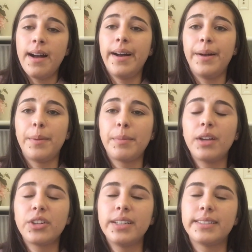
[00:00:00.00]
Um, I'm
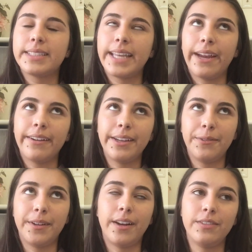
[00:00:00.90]
not trying to scare
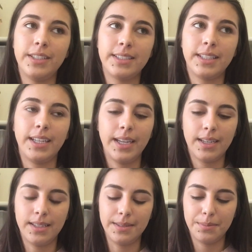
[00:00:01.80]
anyone, obviously,
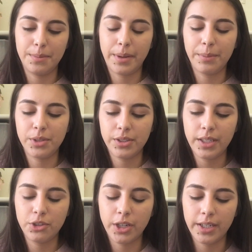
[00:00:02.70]
um, but I'm just
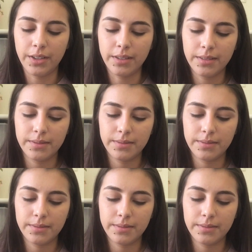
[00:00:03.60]
like trying to